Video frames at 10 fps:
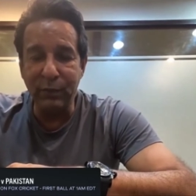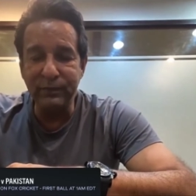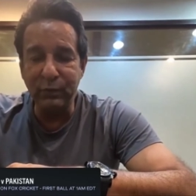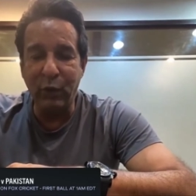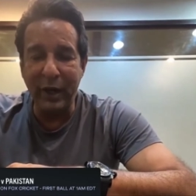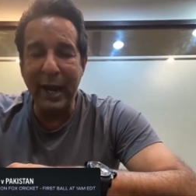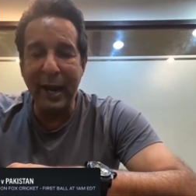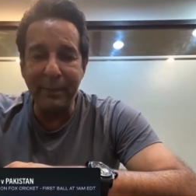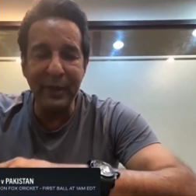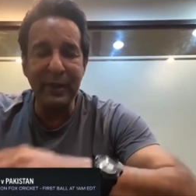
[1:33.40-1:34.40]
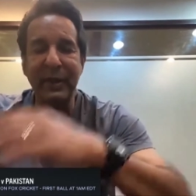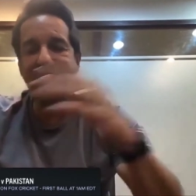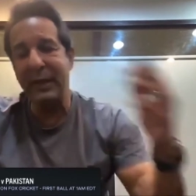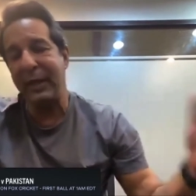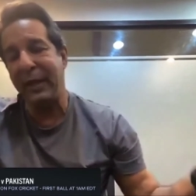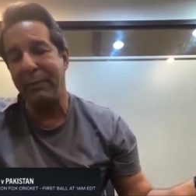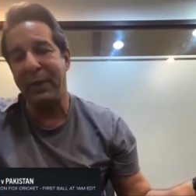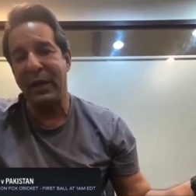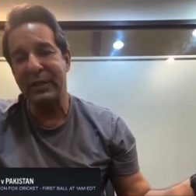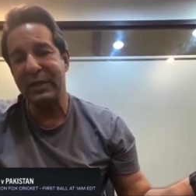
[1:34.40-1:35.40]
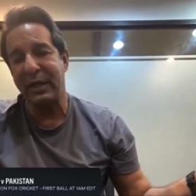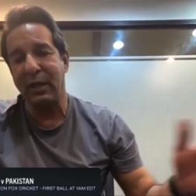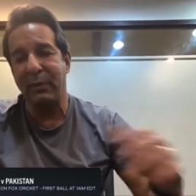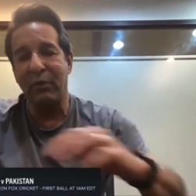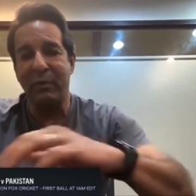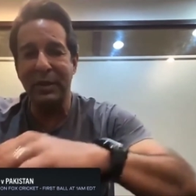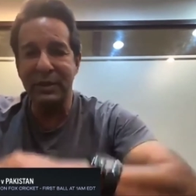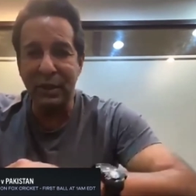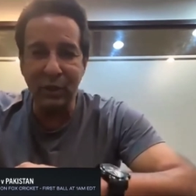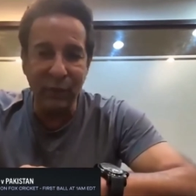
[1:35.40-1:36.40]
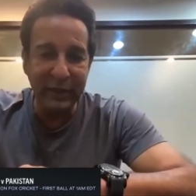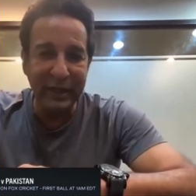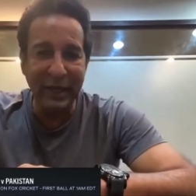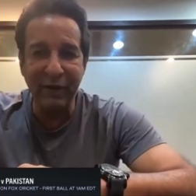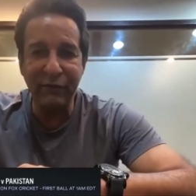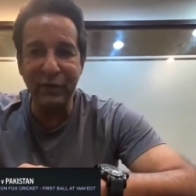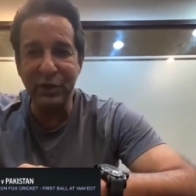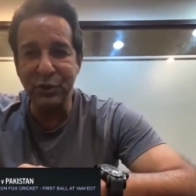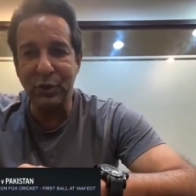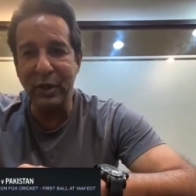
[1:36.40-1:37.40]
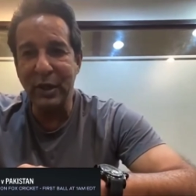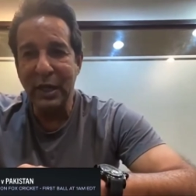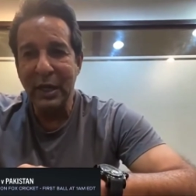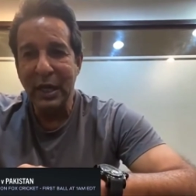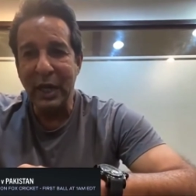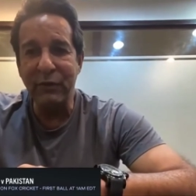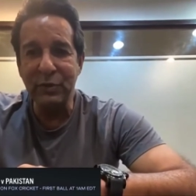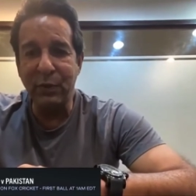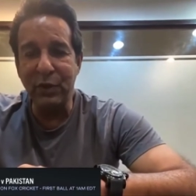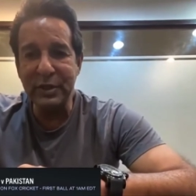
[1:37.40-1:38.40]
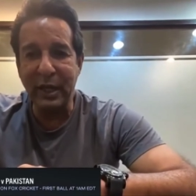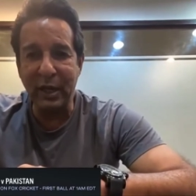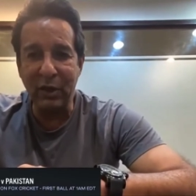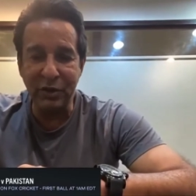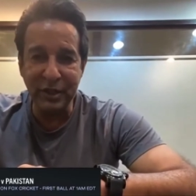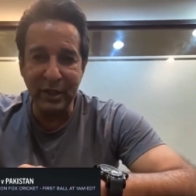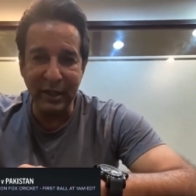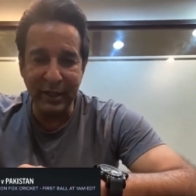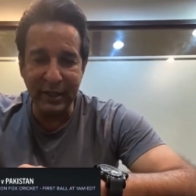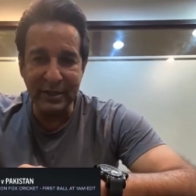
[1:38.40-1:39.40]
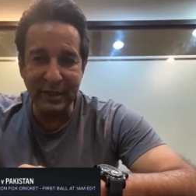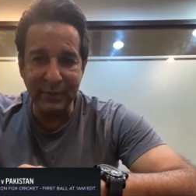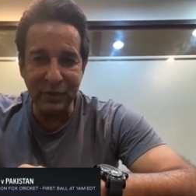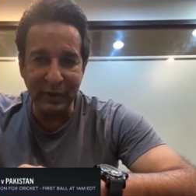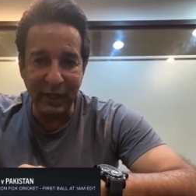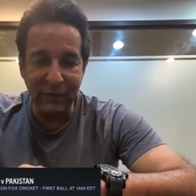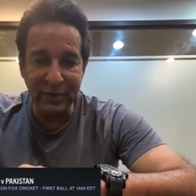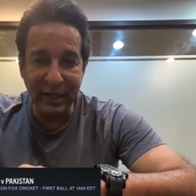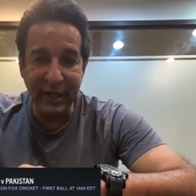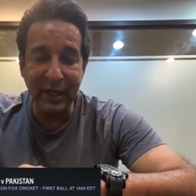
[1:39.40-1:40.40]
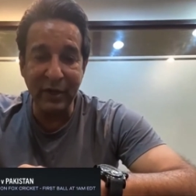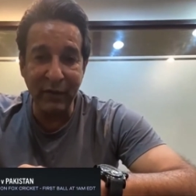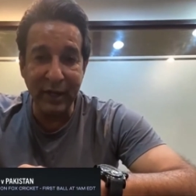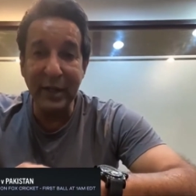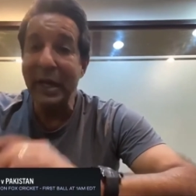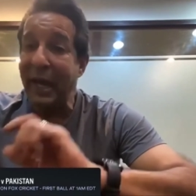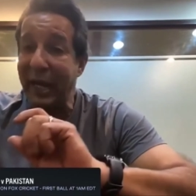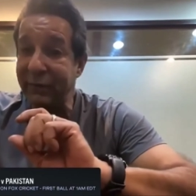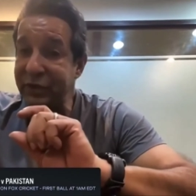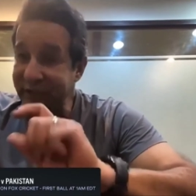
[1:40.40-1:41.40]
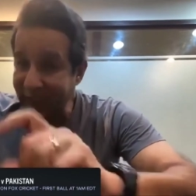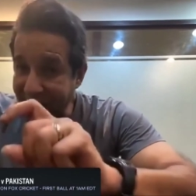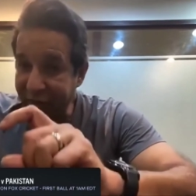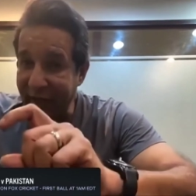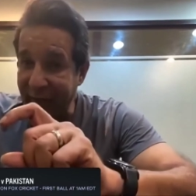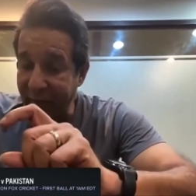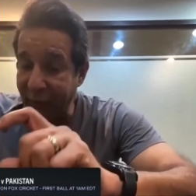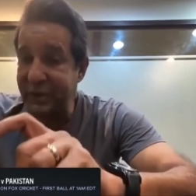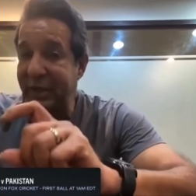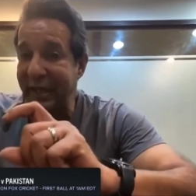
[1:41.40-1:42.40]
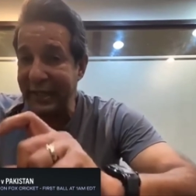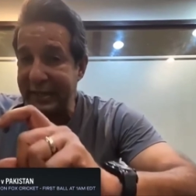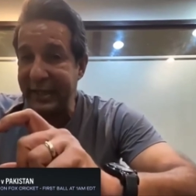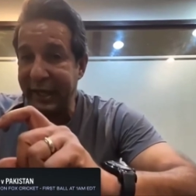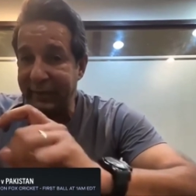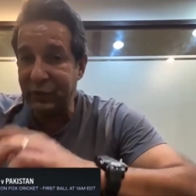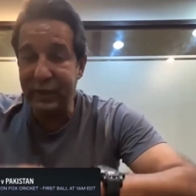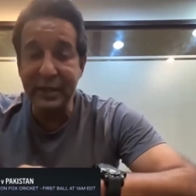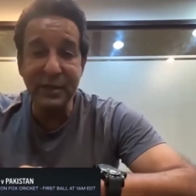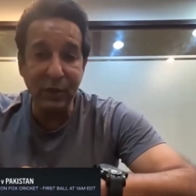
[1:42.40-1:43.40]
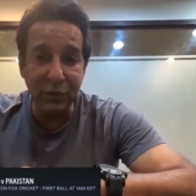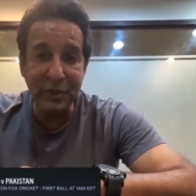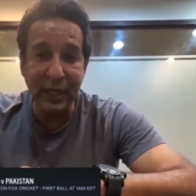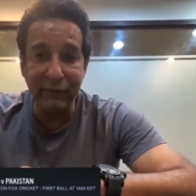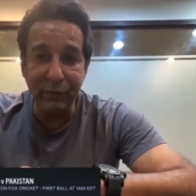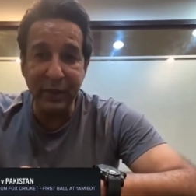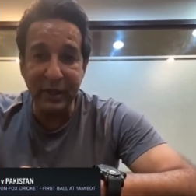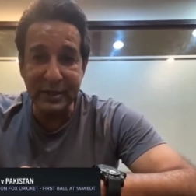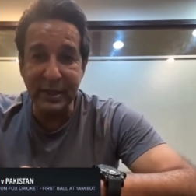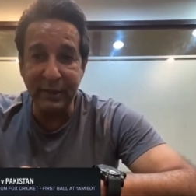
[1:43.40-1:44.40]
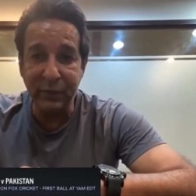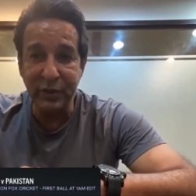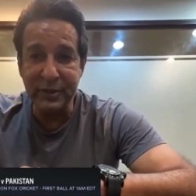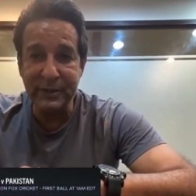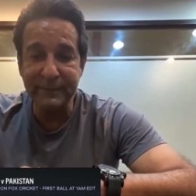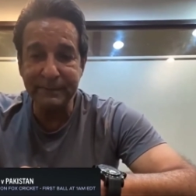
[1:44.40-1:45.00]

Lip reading: what happened in past a couple of months ago when they left the tour, it was more psychological against them. So that was again and it was a tough game. It wasn't an easy game. So that's a good sign for Pakistani boys.